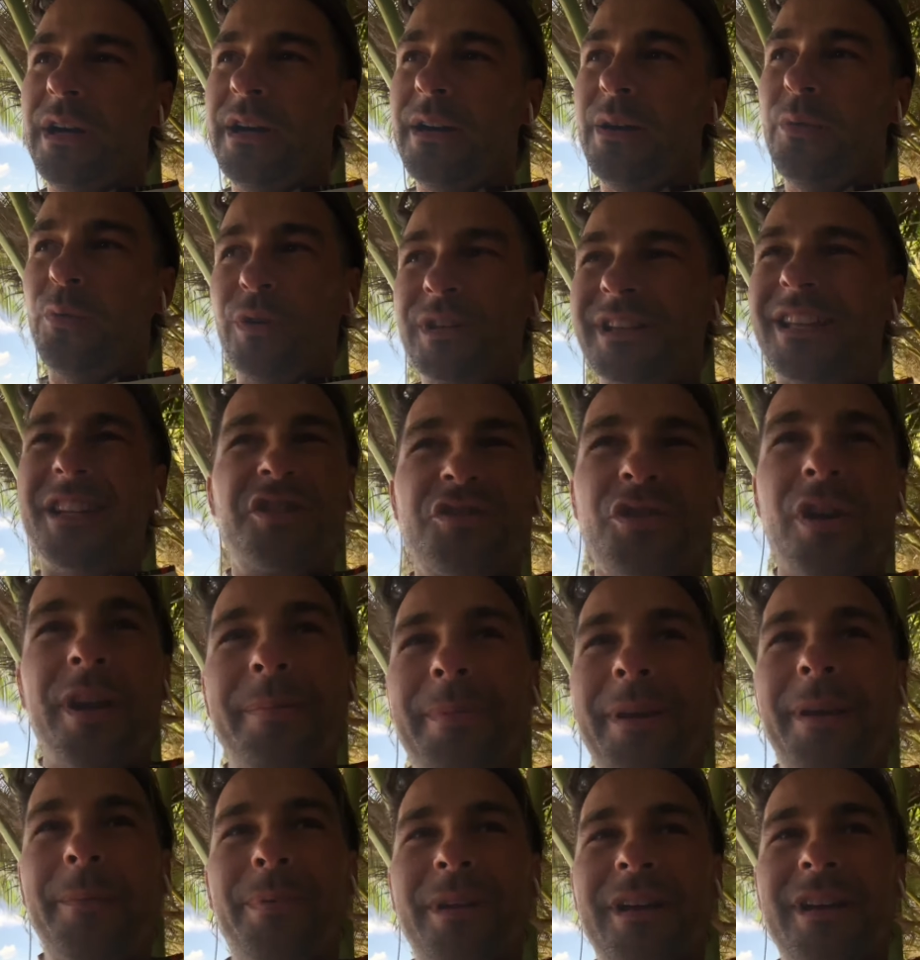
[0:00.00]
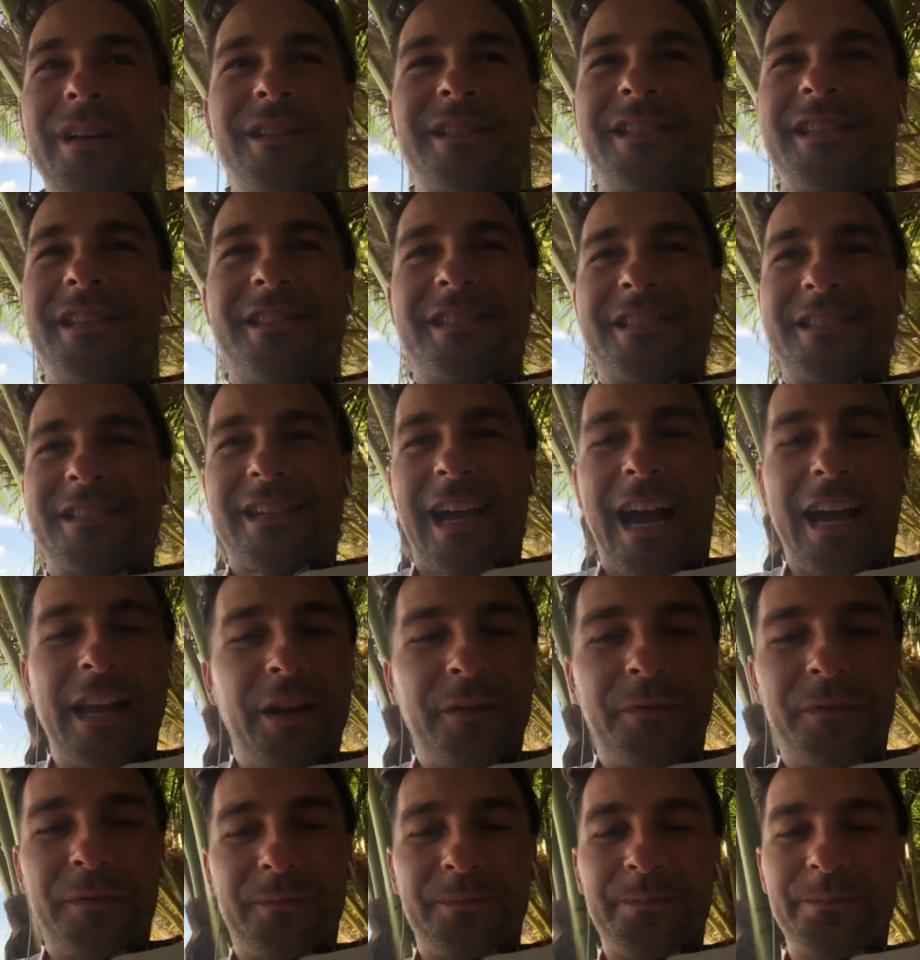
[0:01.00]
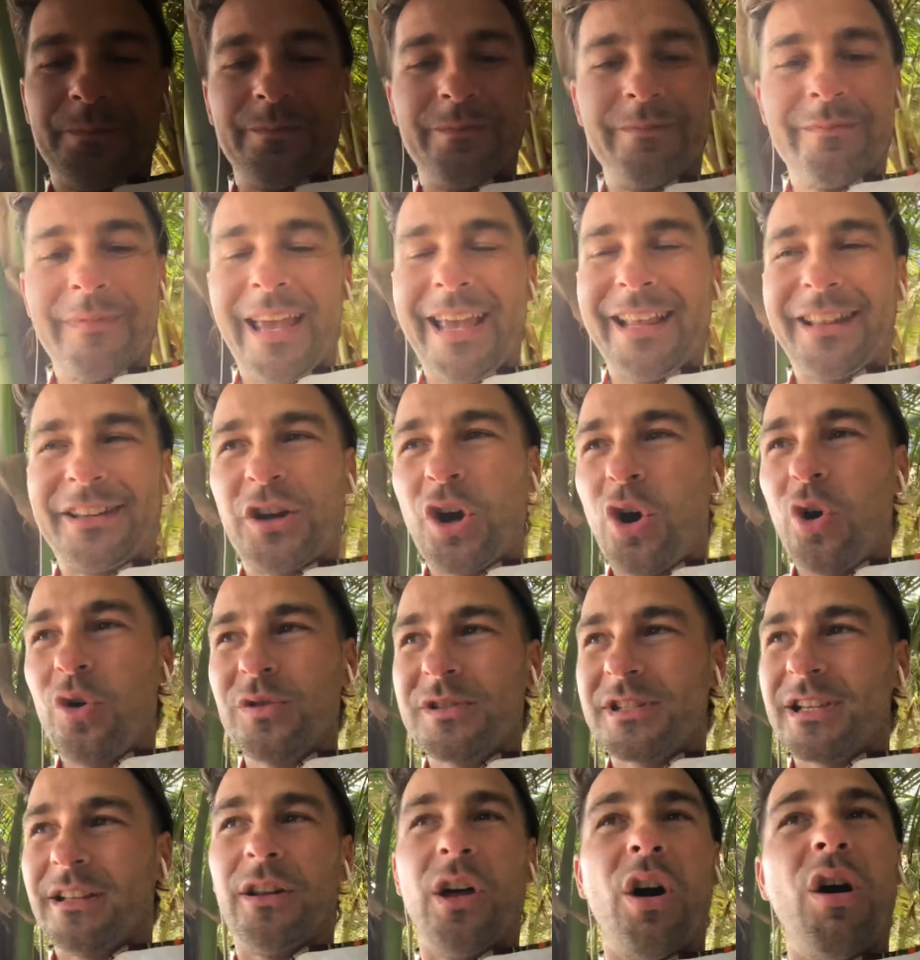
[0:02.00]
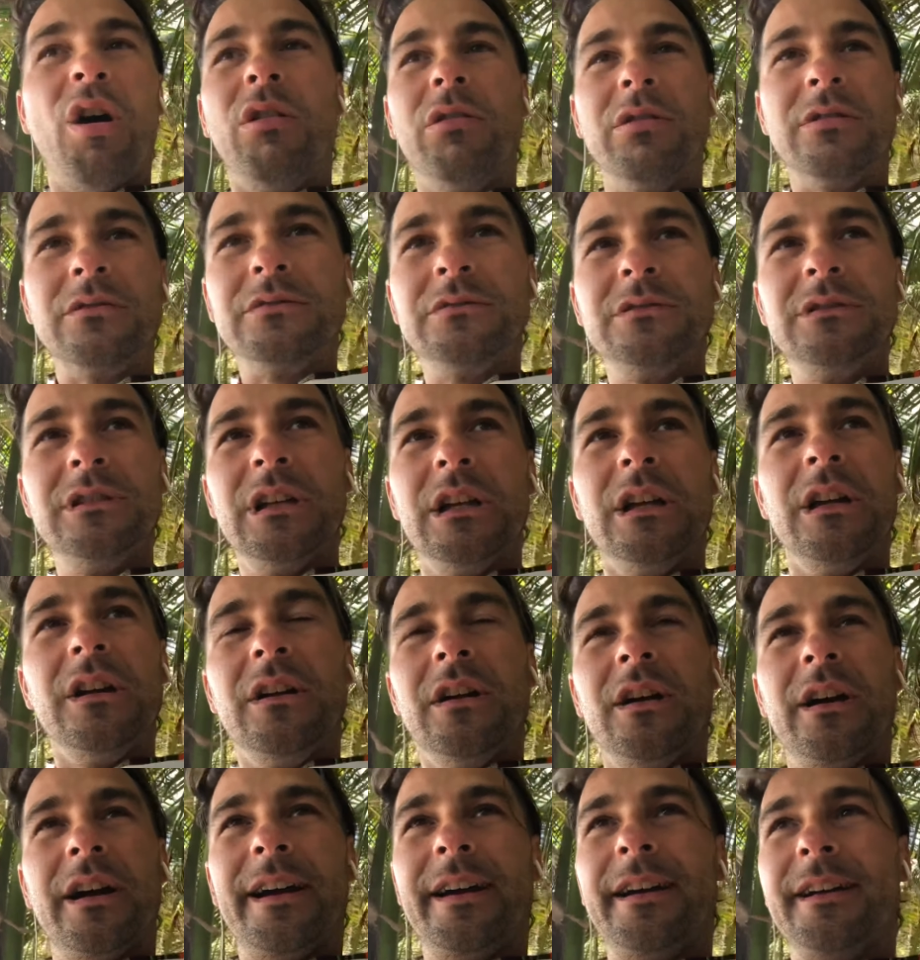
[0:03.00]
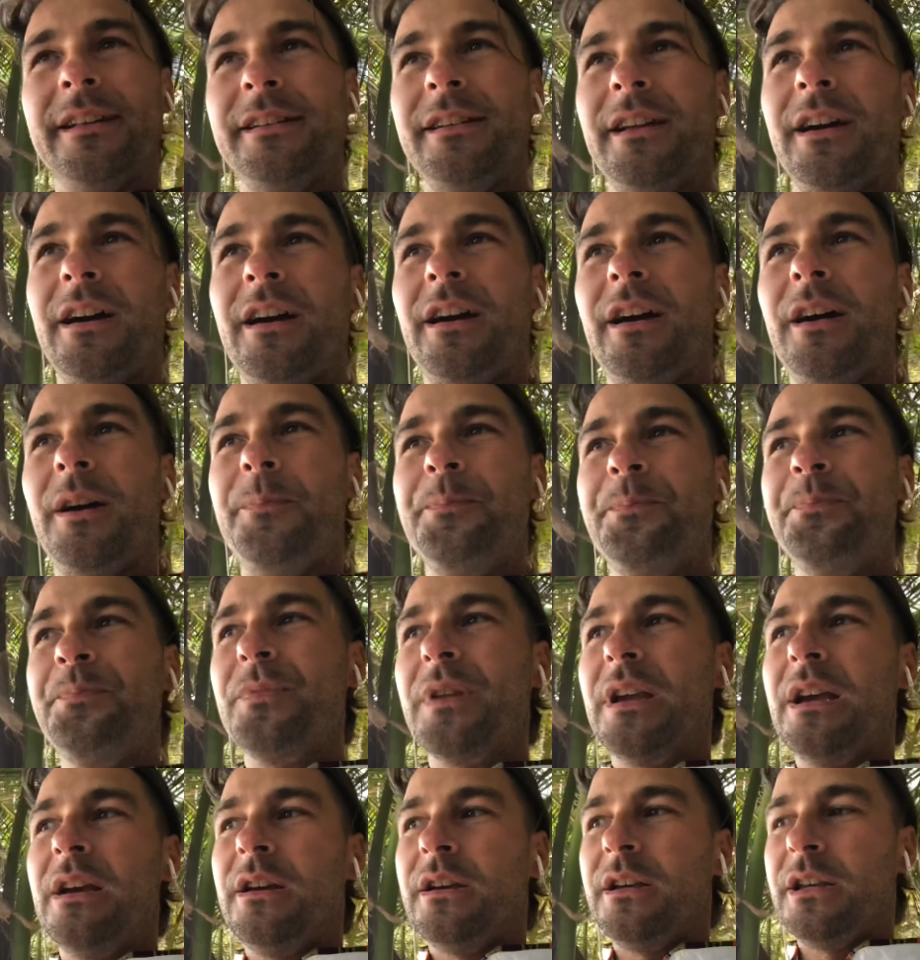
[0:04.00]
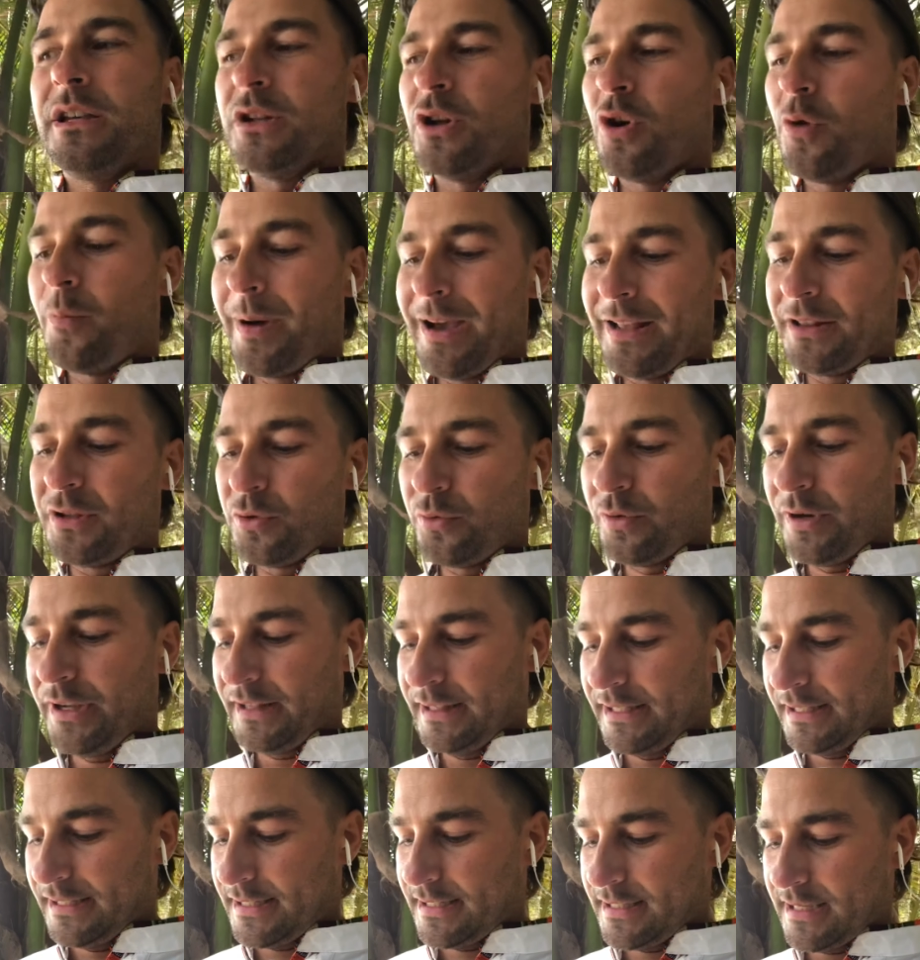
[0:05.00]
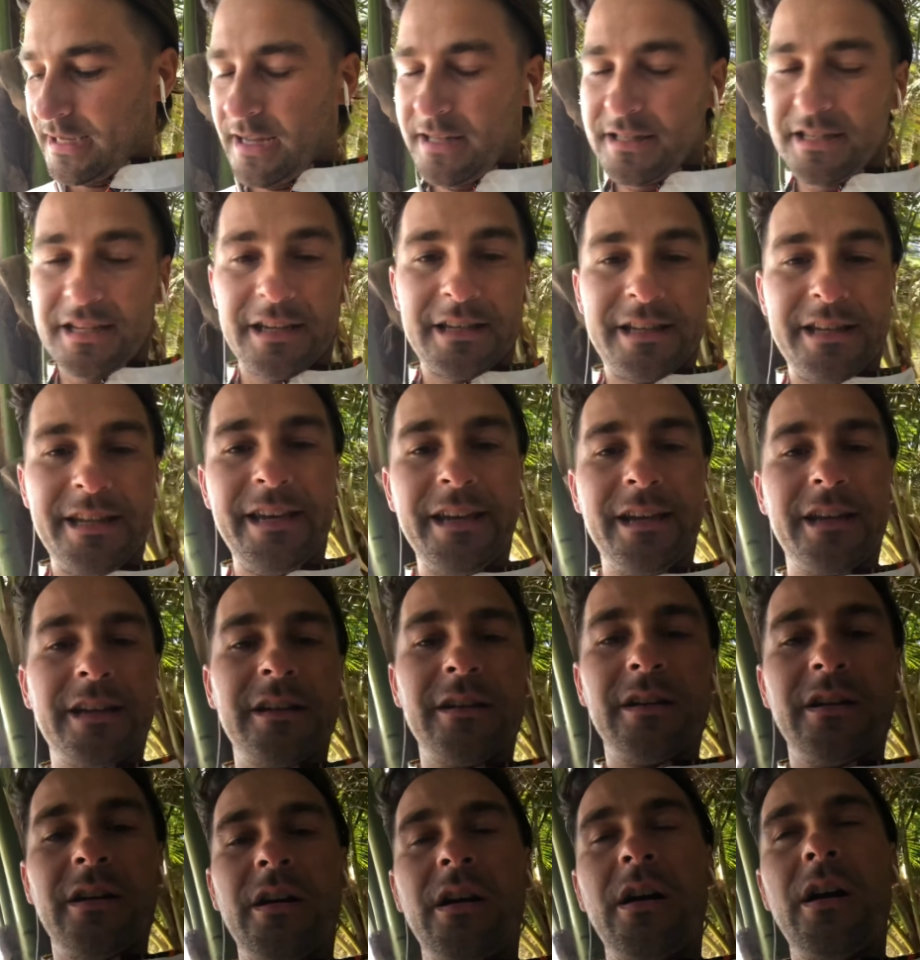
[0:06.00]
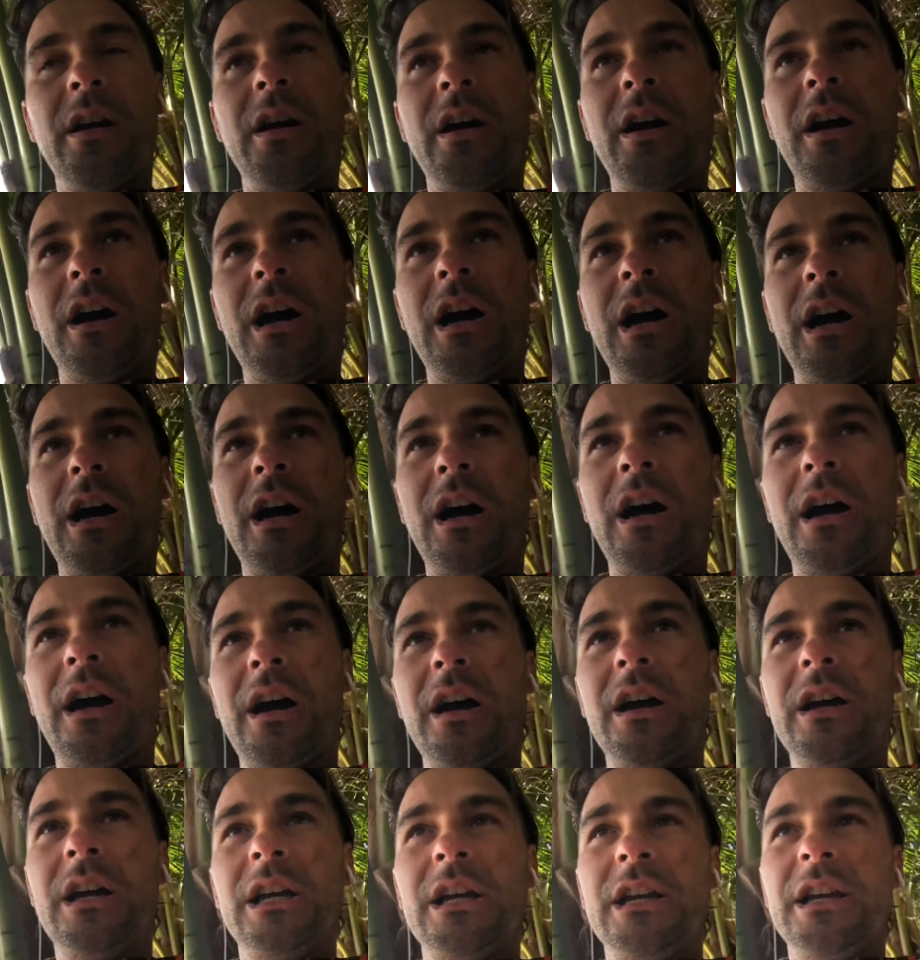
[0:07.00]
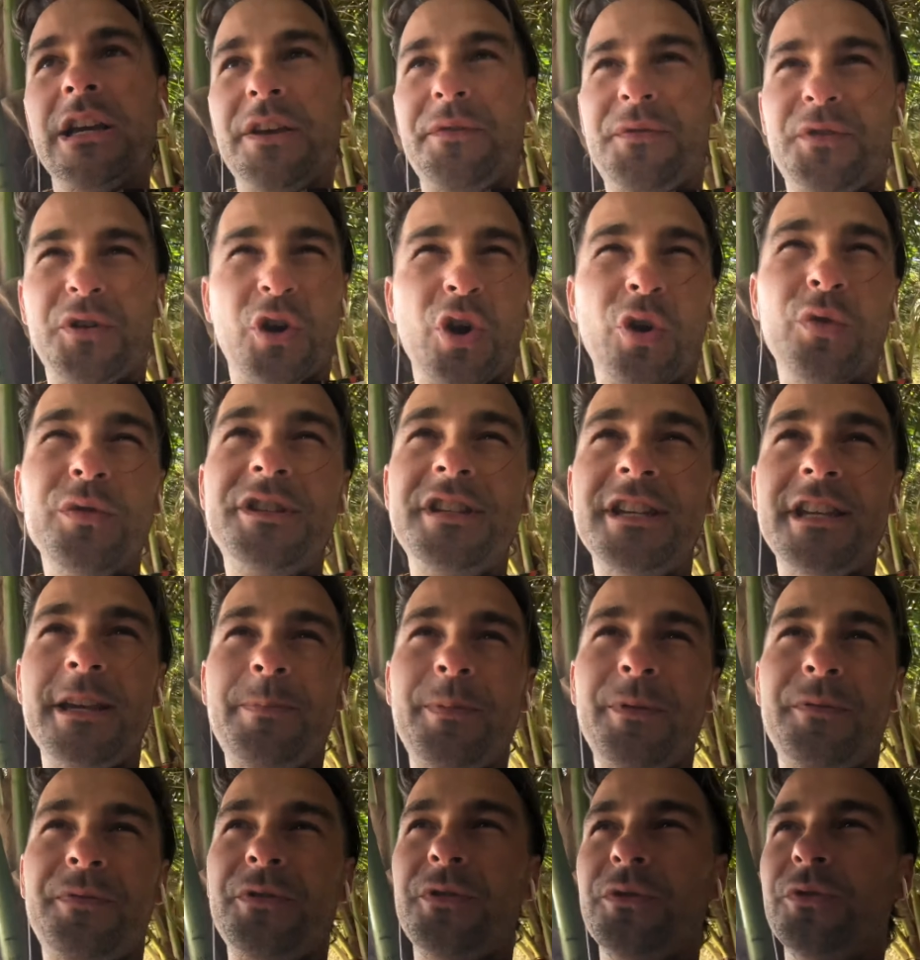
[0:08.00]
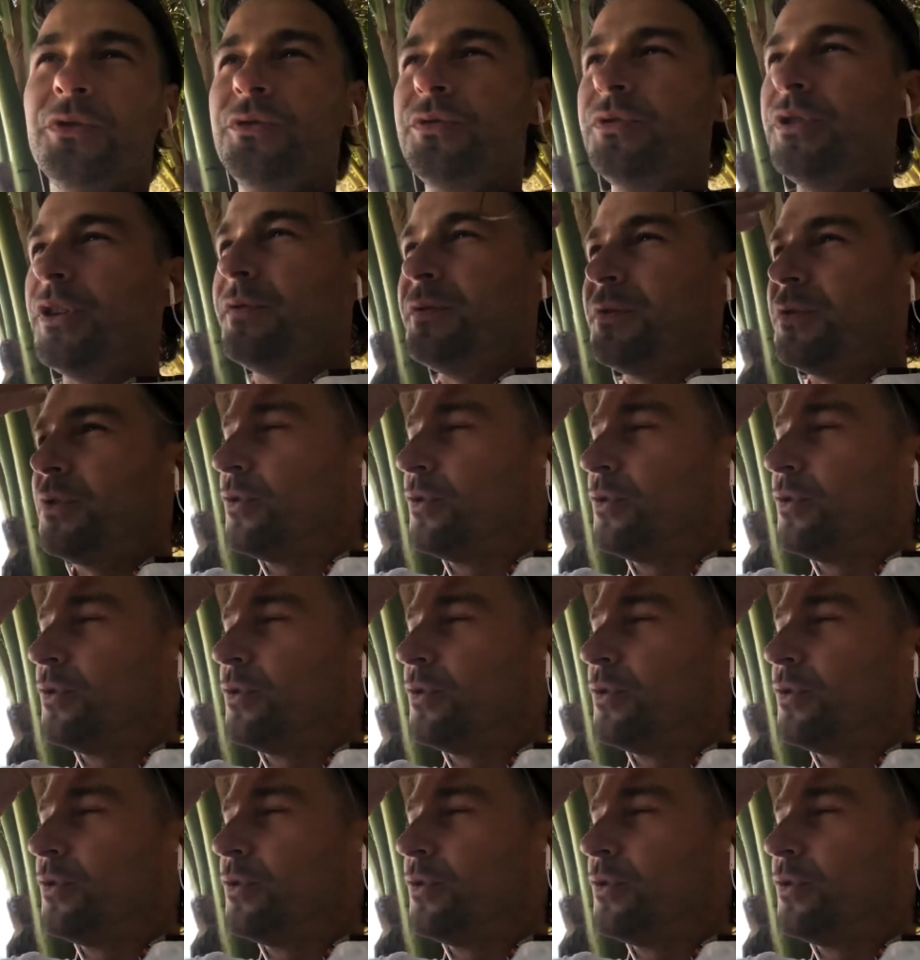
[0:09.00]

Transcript: with the dreaming, because it goes along. And by doing this technique, if you go deep, if you